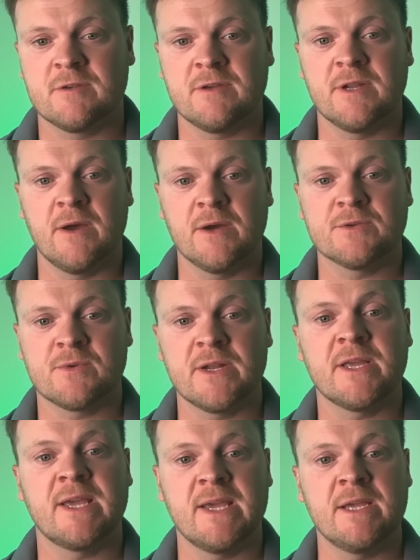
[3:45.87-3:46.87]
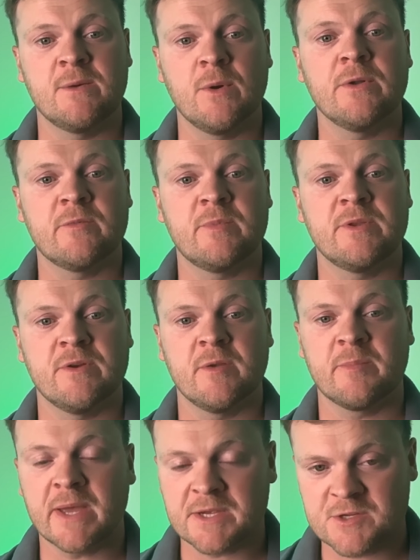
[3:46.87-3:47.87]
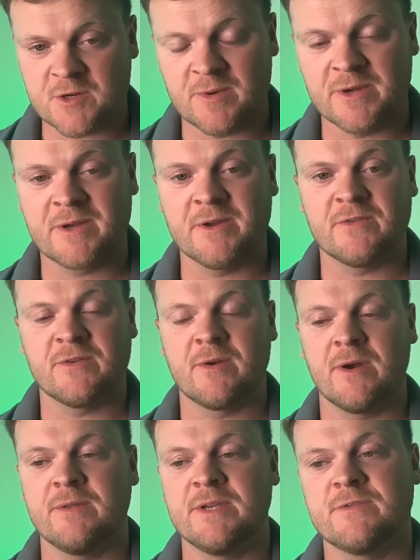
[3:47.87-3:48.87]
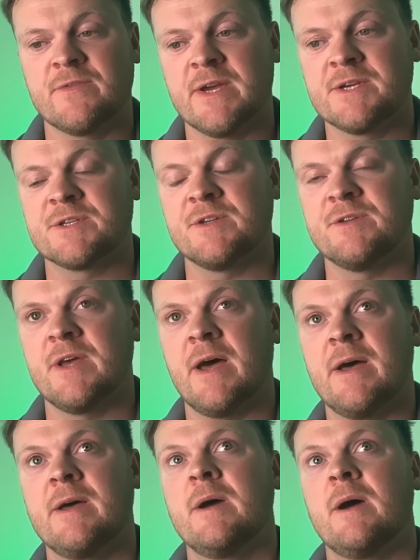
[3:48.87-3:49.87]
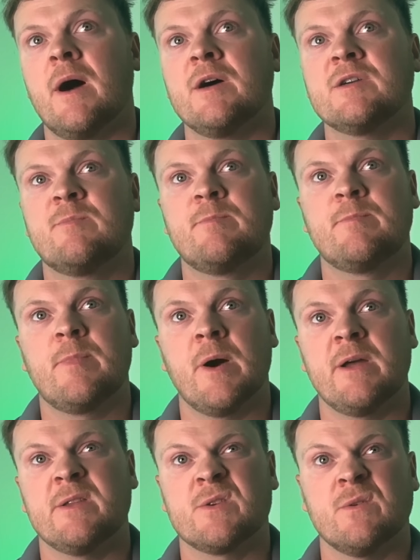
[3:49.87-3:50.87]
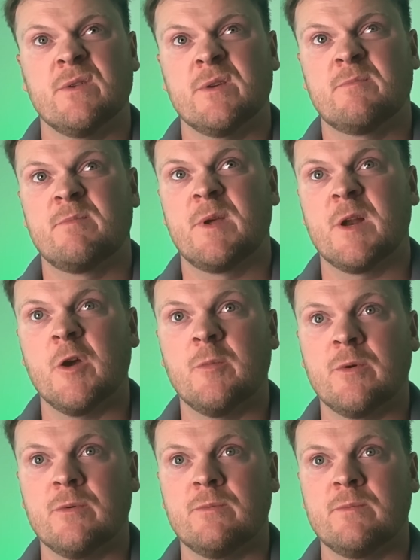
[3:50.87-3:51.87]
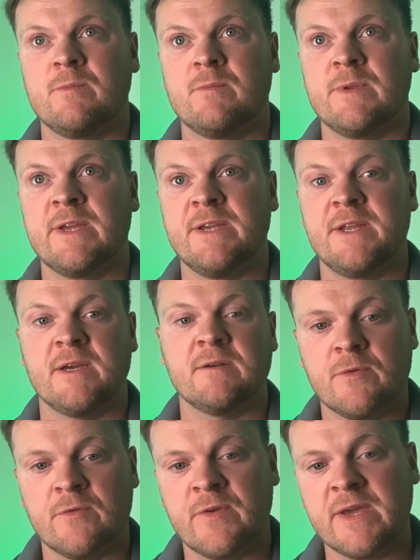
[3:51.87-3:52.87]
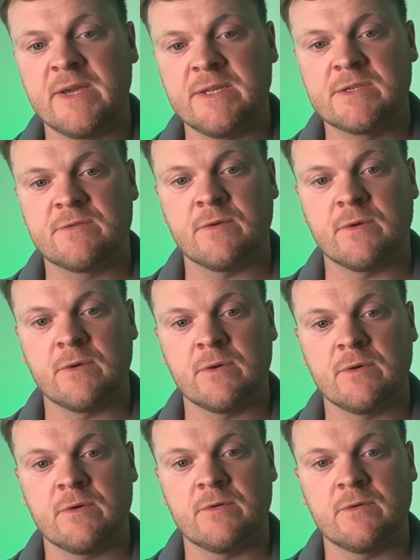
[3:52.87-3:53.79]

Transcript: I was really keen, wanted to be doing the best job I could to grow these fish, and I was buying sort of the global leading feeds for